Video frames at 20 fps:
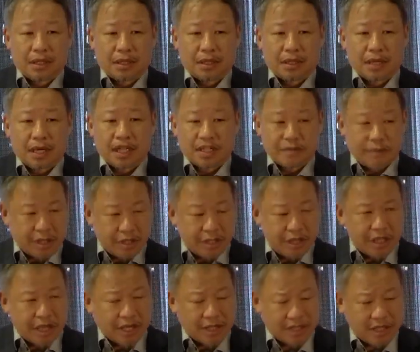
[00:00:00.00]
especially
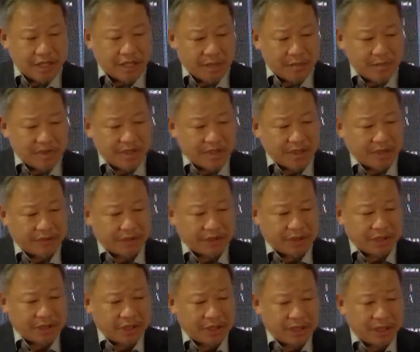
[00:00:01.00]
asking themselves,
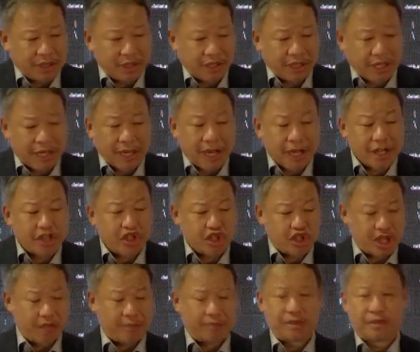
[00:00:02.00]
can I
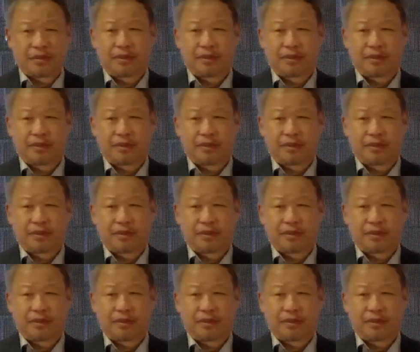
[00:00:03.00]
shape